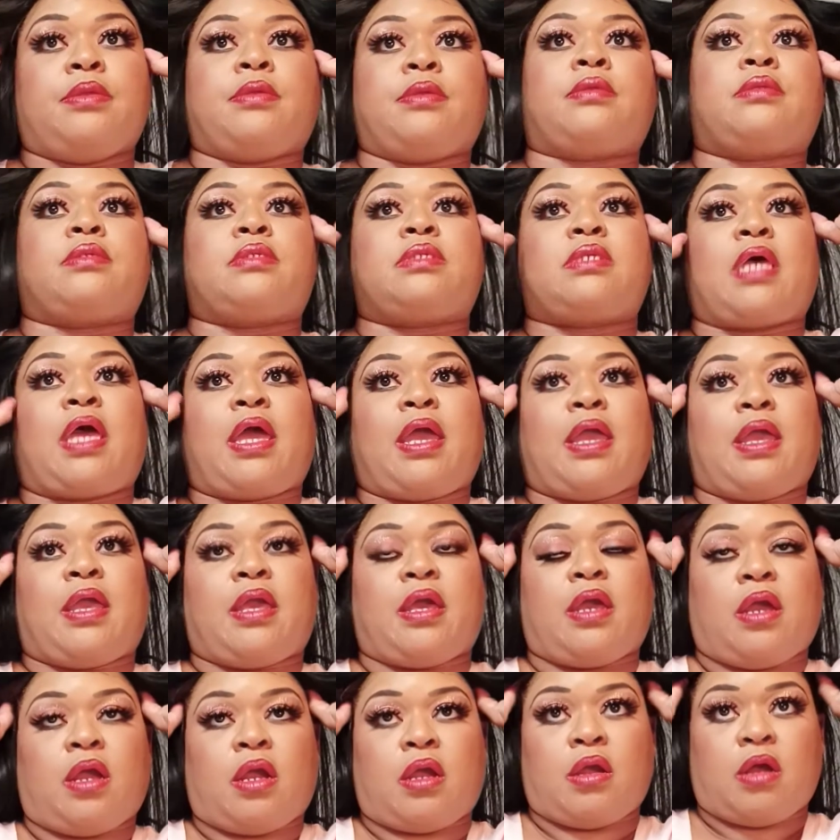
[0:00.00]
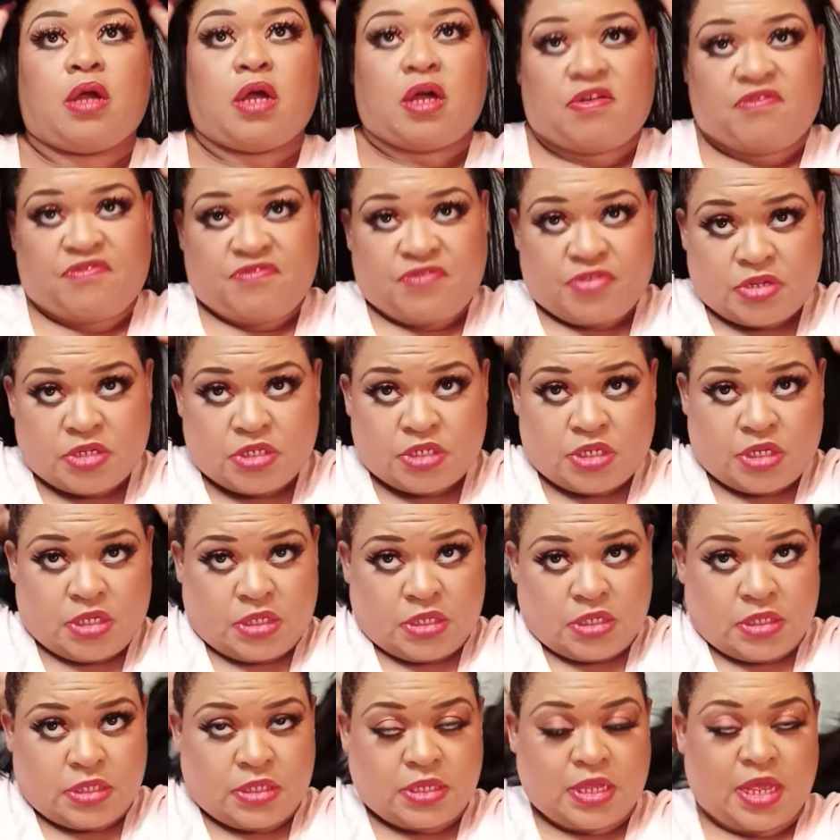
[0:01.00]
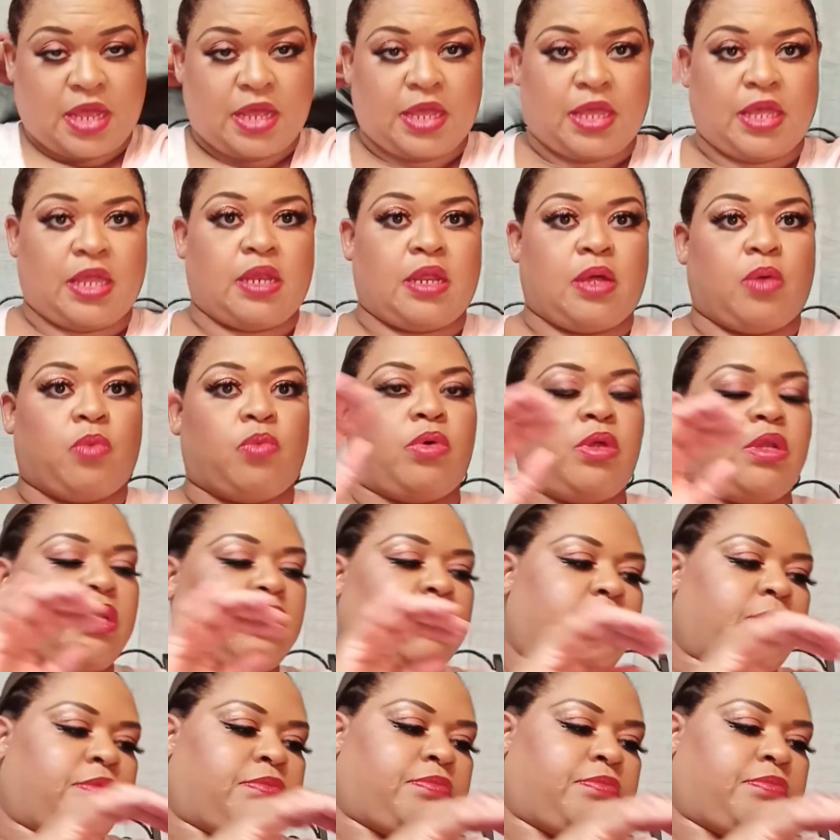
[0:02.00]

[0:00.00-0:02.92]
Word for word: take her off for just a second. I want to,